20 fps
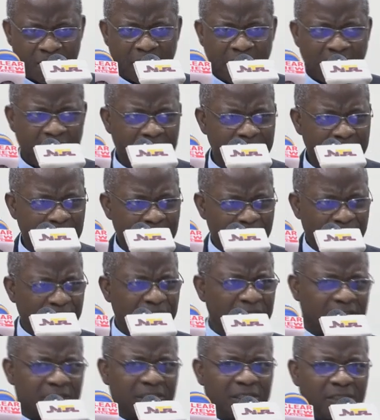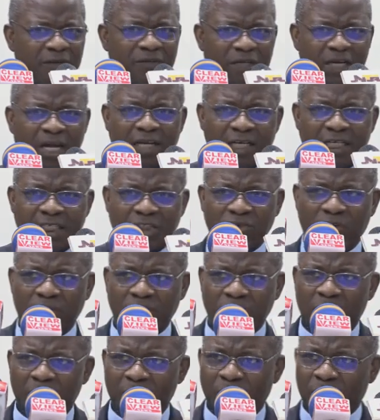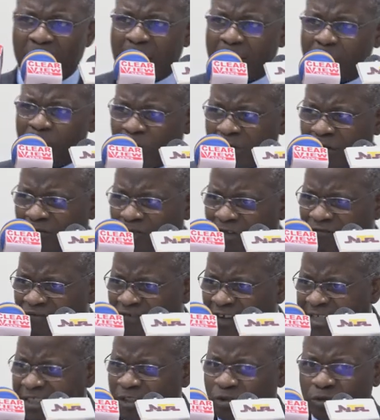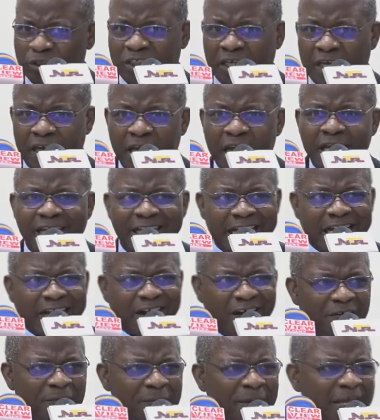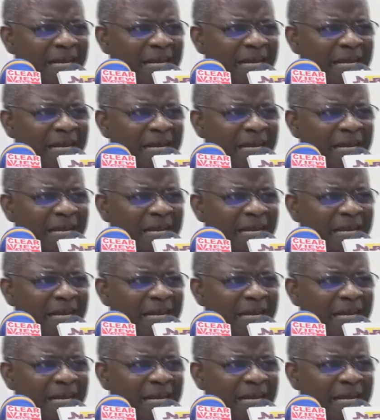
I am a priest of the Catholic Church, but I am one of the first to say the government